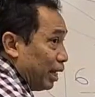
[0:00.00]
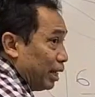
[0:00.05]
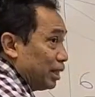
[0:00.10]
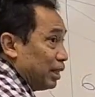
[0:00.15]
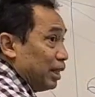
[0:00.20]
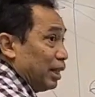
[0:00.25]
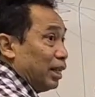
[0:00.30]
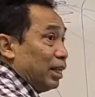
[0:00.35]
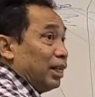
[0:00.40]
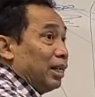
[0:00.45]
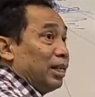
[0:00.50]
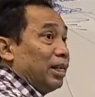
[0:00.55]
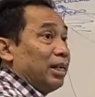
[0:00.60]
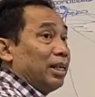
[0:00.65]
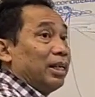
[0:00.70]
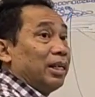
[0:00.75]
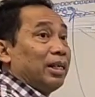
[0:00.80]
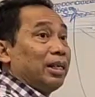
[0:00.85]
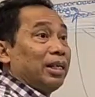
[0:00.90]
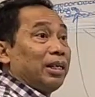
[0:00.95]
as a
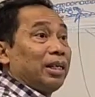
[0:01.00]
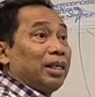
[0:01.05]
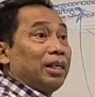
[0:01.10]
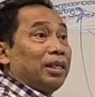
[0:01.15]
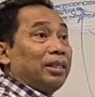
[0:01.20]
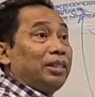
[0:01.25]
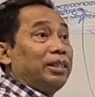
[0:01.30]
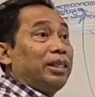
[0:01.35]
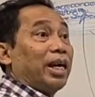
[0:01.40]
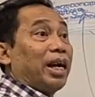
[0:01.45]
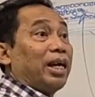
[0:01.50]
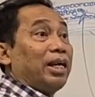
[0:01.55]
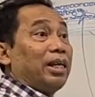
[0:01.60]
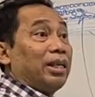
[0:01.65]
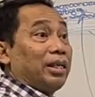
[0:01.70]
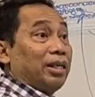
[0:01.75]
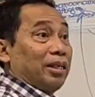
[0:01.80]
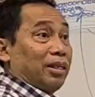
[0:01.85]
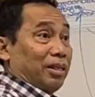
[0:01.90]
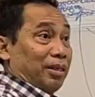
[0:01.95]

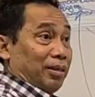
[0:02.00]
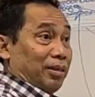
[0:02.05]
giant.